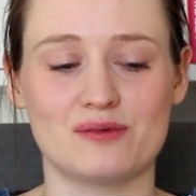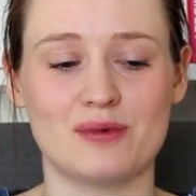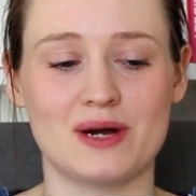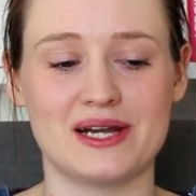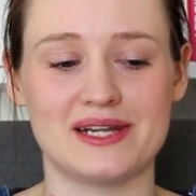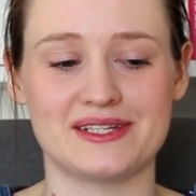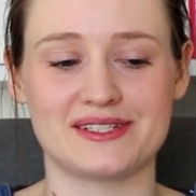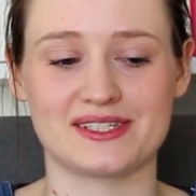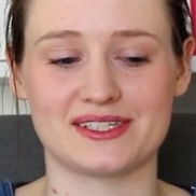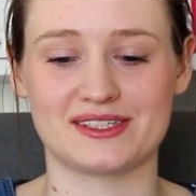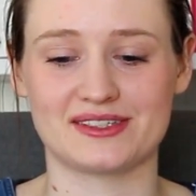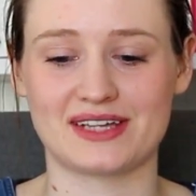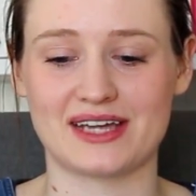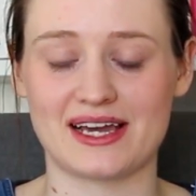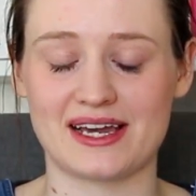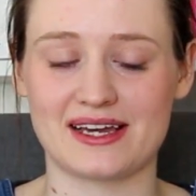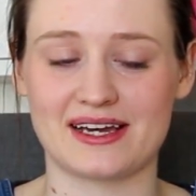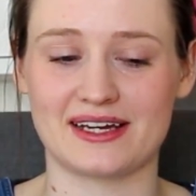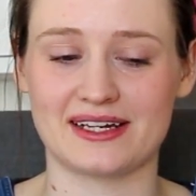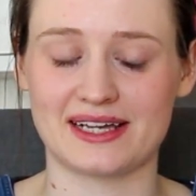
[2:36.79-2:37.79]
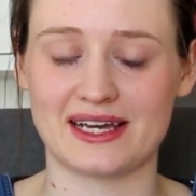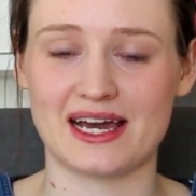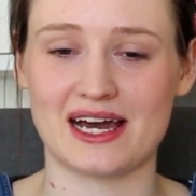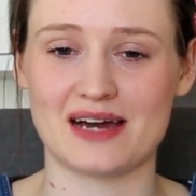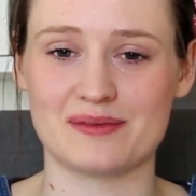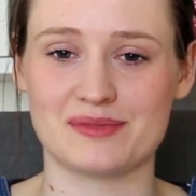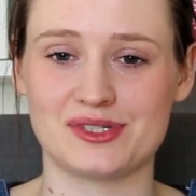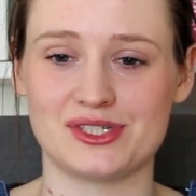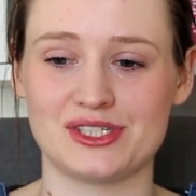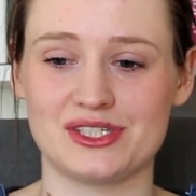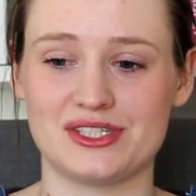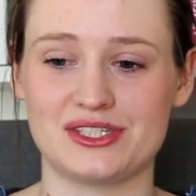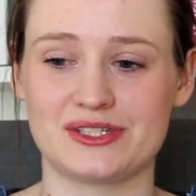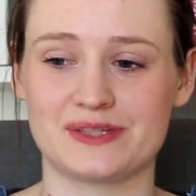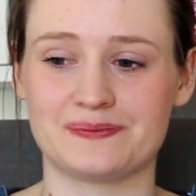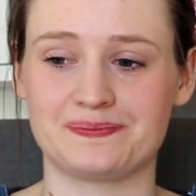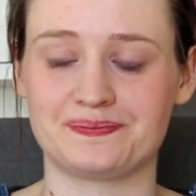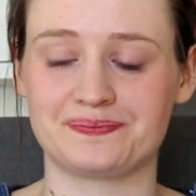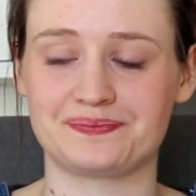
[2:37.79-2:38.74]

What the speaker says: well it's kind of captured